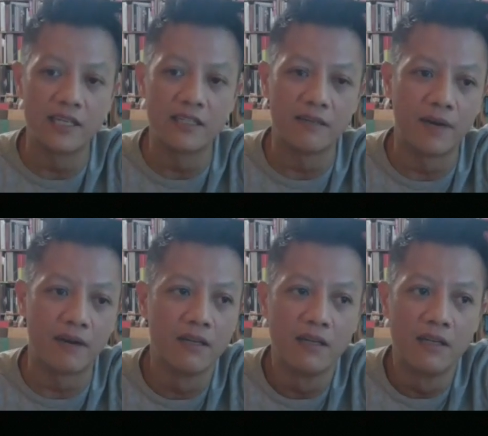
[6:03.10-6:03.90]

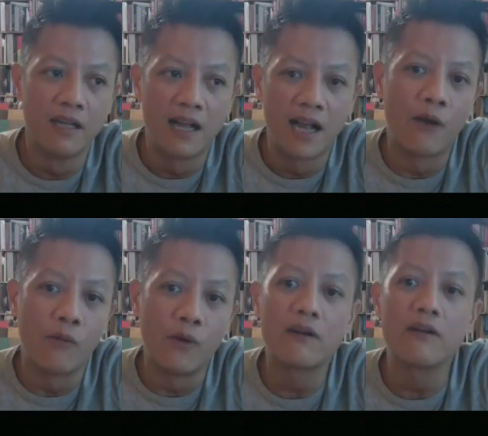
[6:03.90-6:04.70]
about how
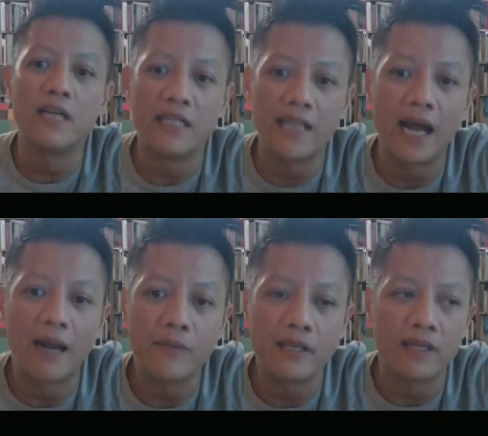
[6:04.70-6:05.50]
we're going to
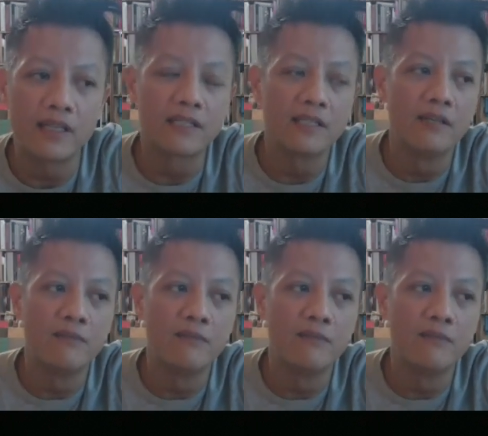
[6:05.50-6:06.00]
adapt to this.